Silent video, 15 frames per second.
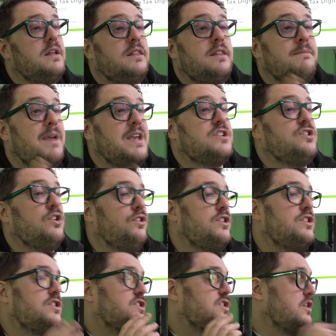that makes sure
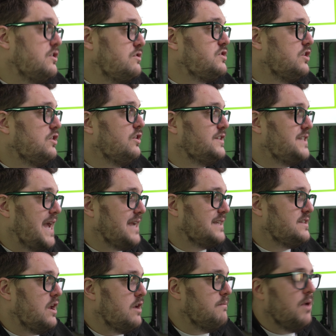that the solution called
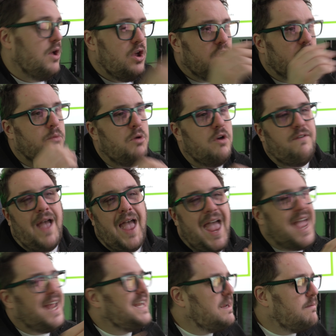Taxdome can work for
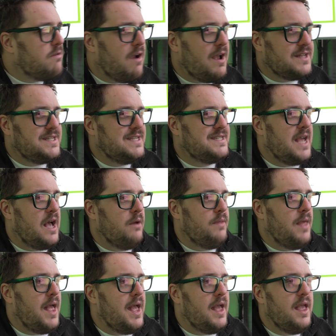any practice out
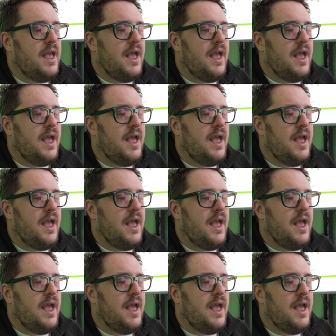there